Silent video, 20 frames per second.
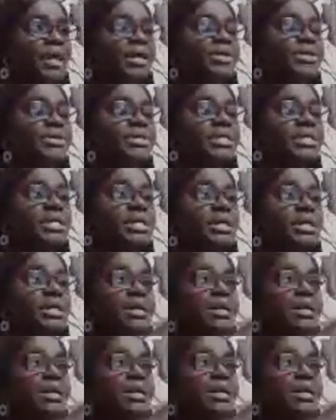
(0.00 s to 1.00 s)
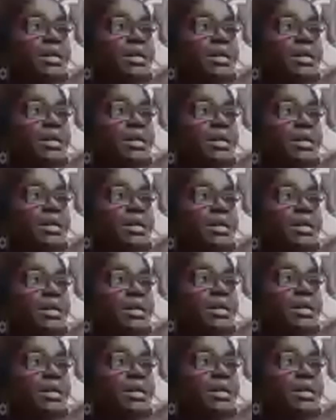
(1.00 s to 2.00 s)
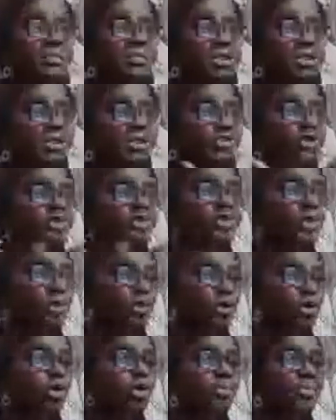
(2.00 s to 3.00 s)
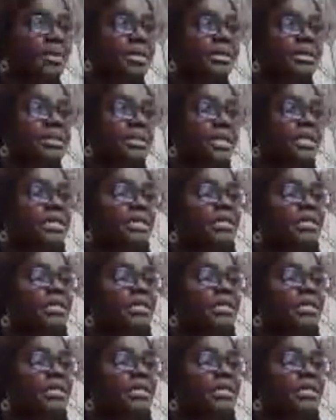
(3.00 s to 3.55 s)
You see, like I was trying to explain, please drop your comments,